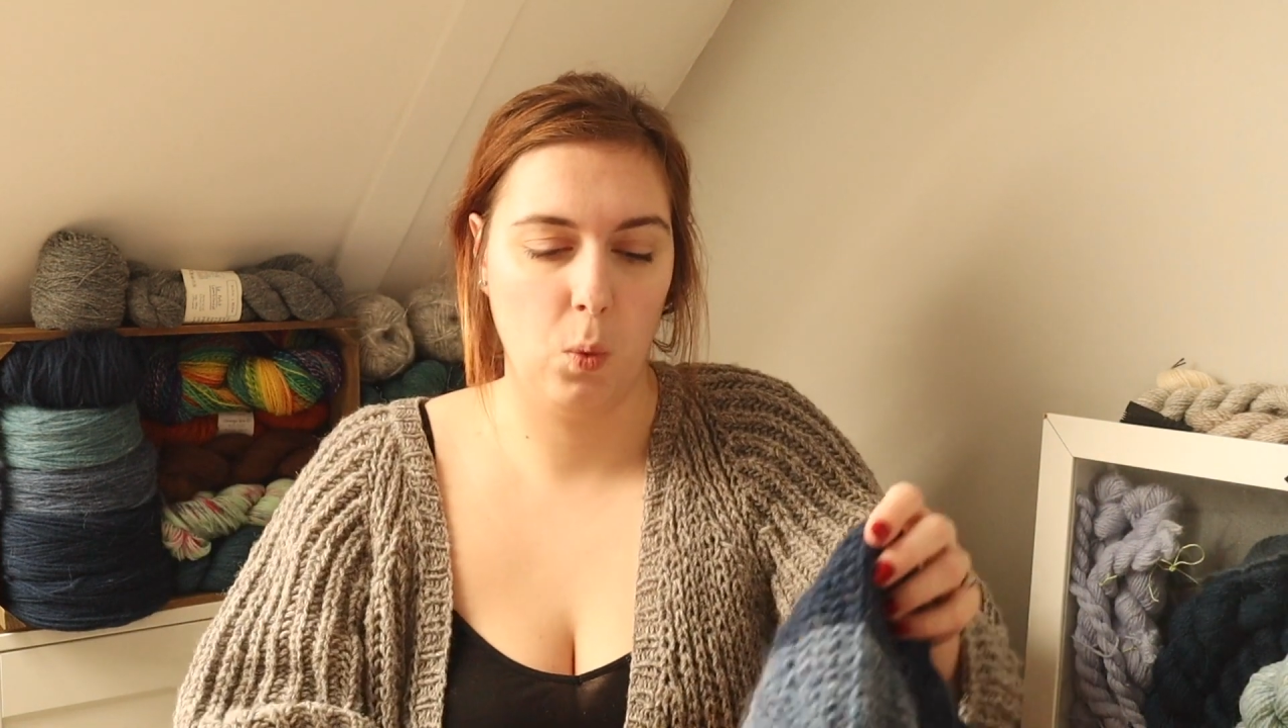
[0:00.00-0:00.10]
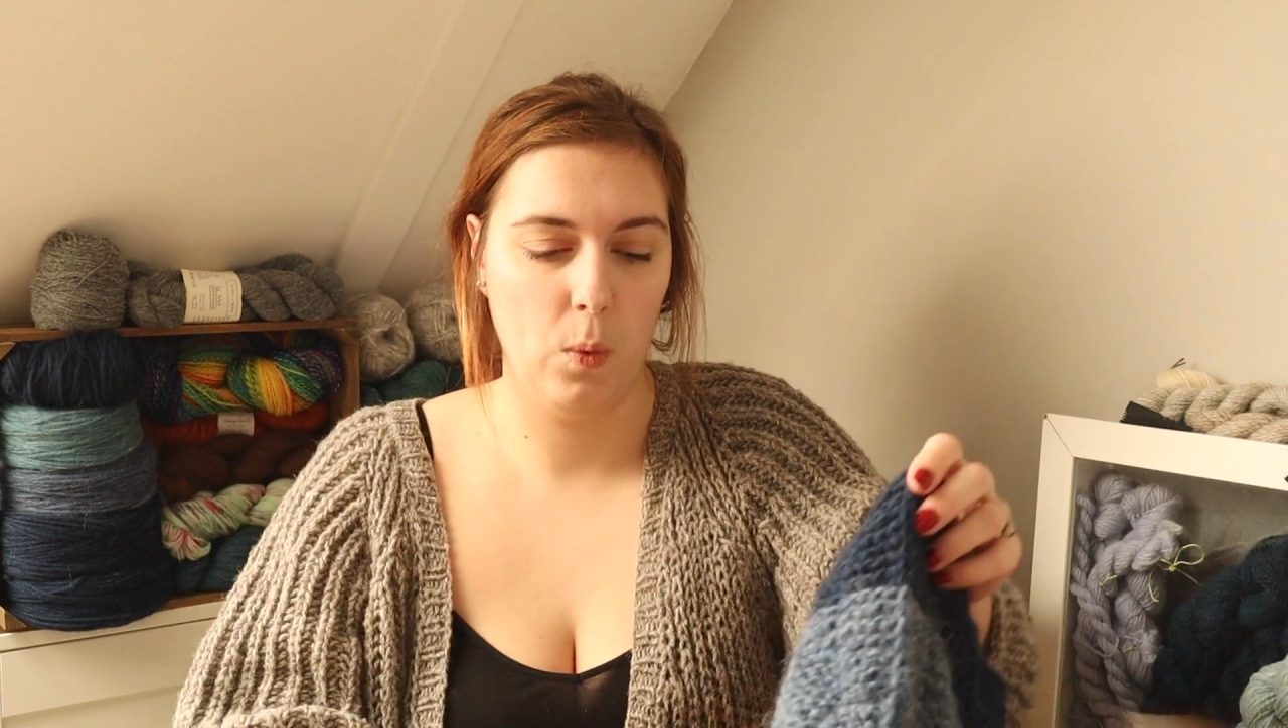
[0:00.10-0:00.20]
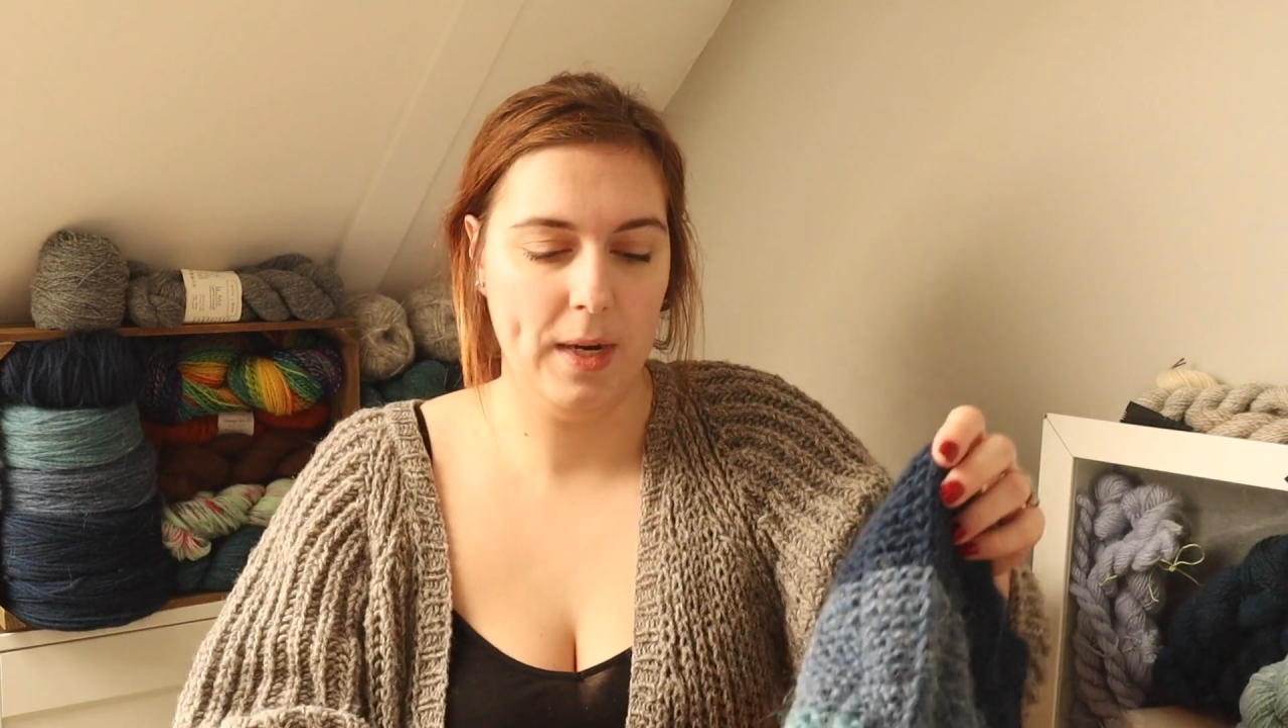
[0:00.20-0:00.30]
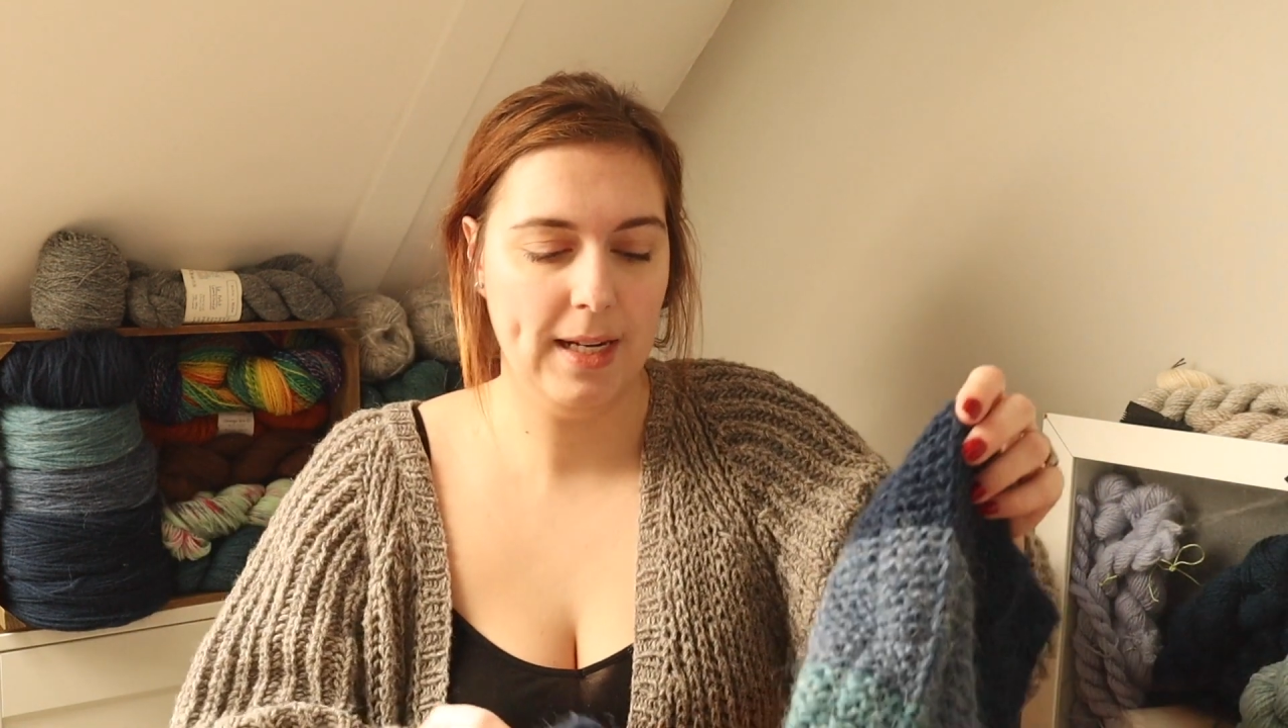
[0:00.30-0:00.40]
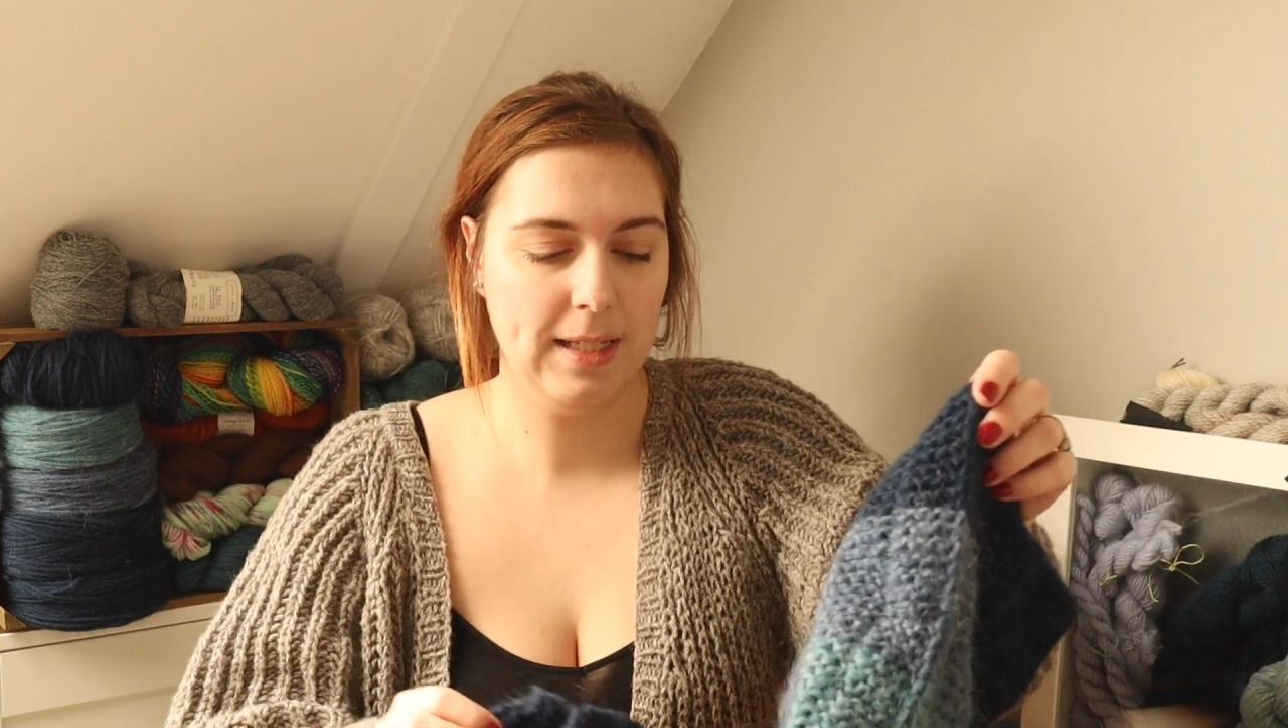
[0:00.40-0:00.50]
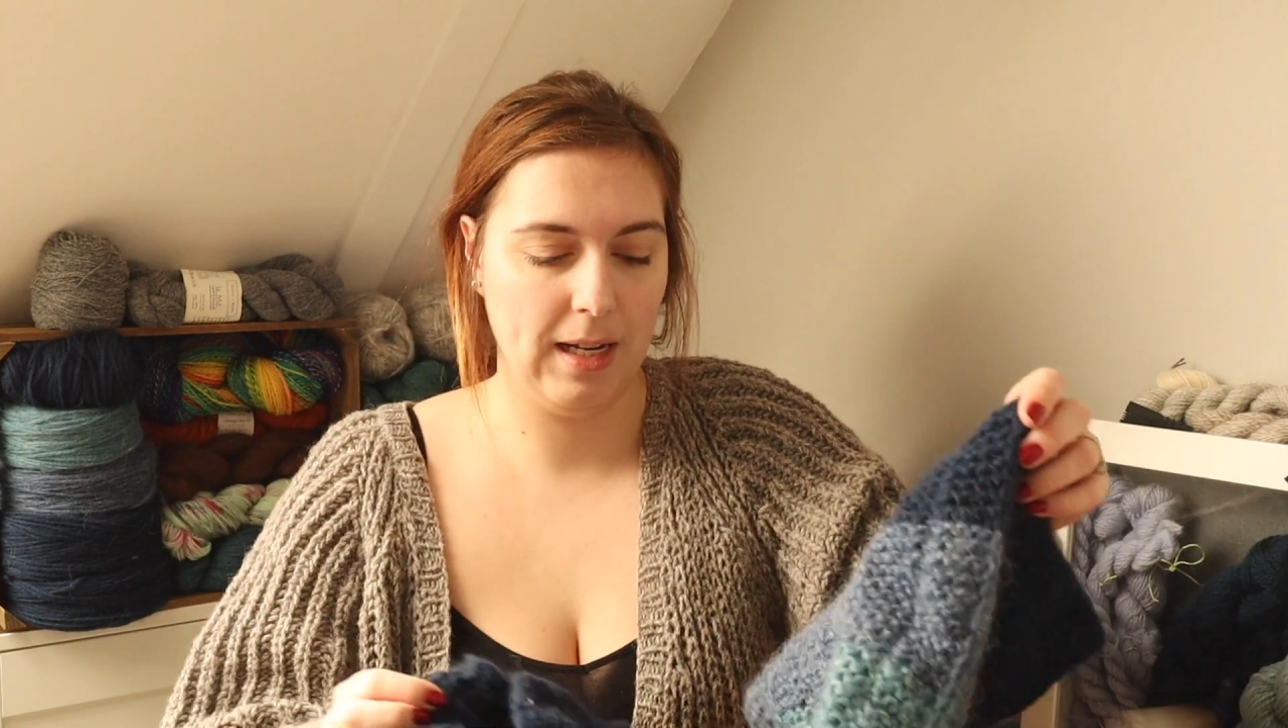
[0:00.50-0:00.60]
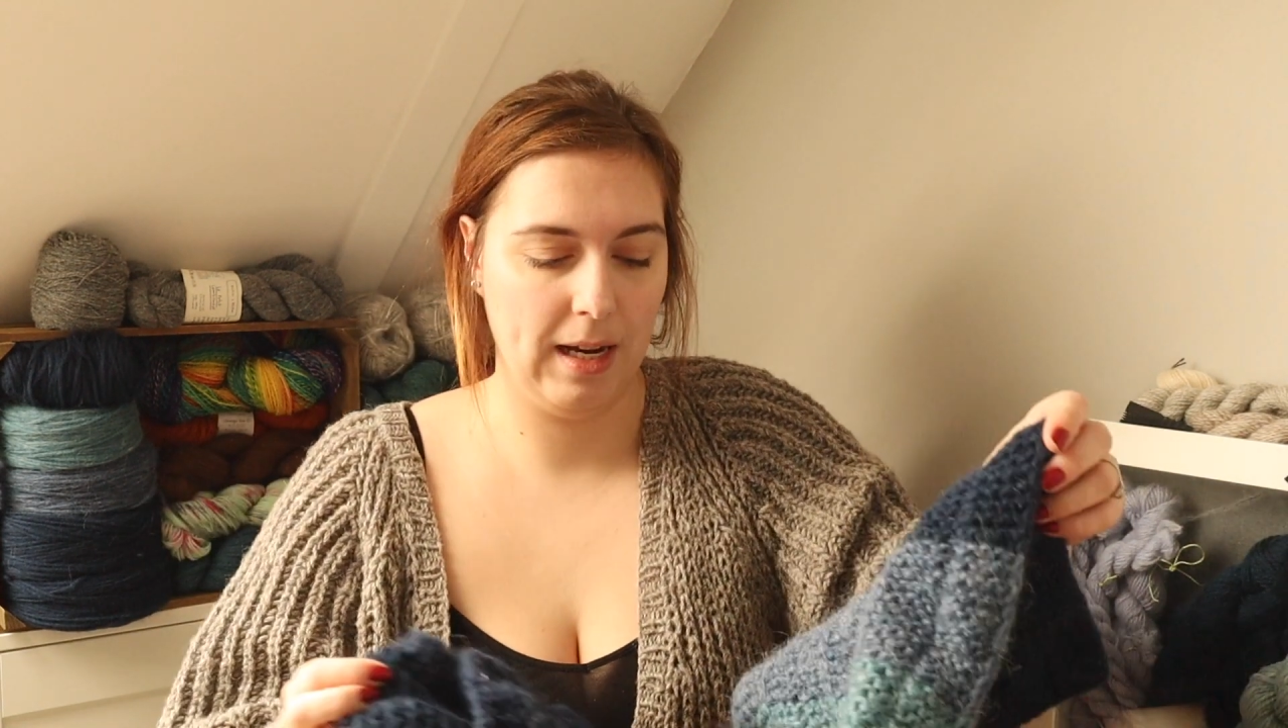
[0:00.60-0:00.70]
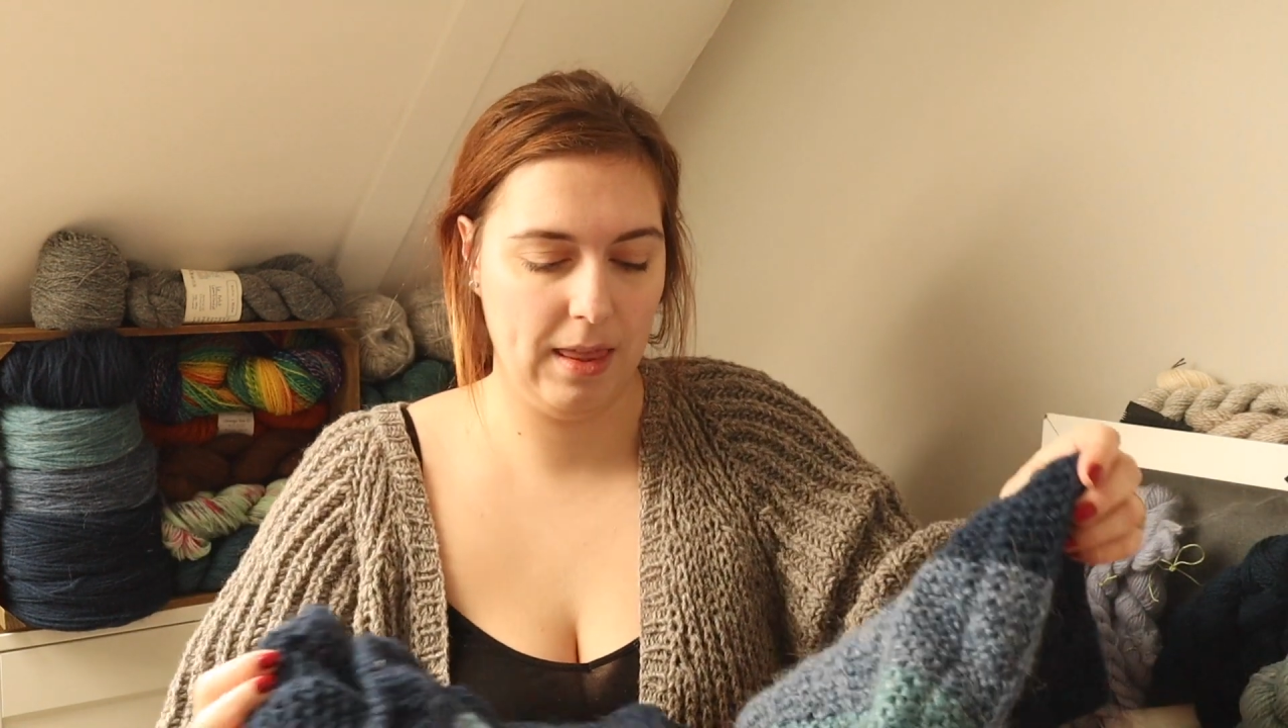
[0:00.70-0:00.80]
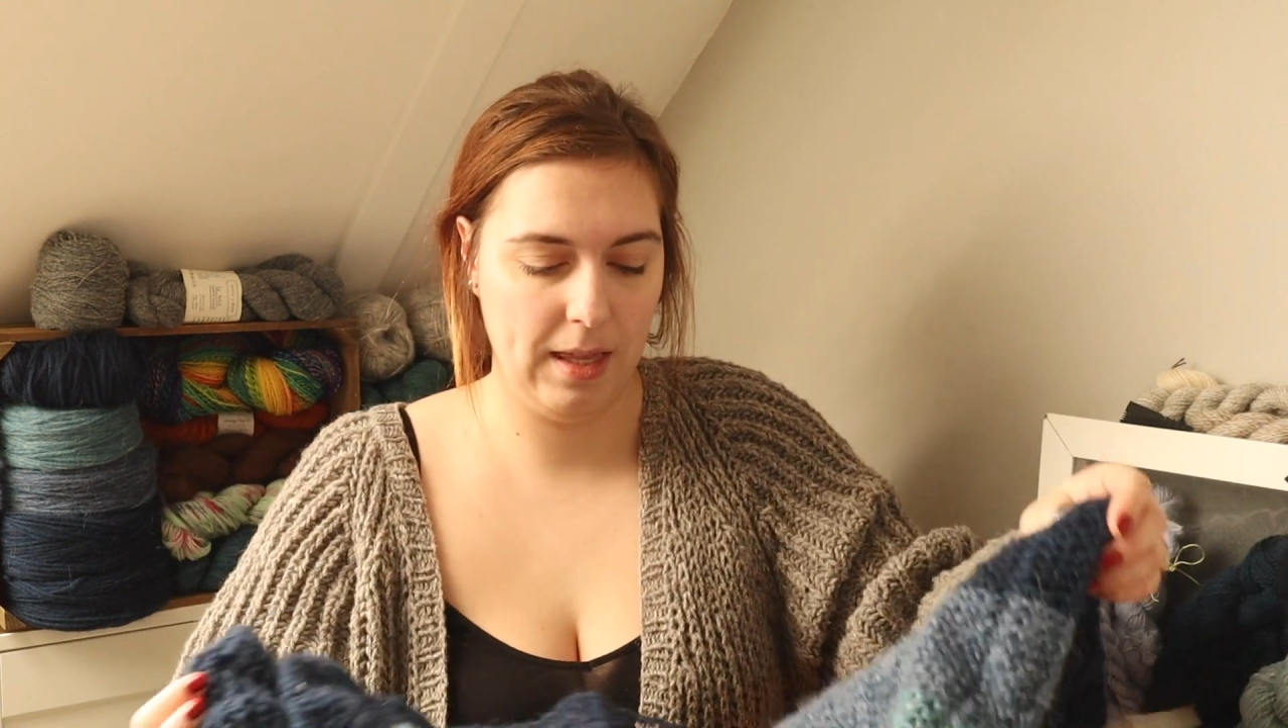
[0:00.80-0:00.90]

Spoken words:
weeks, I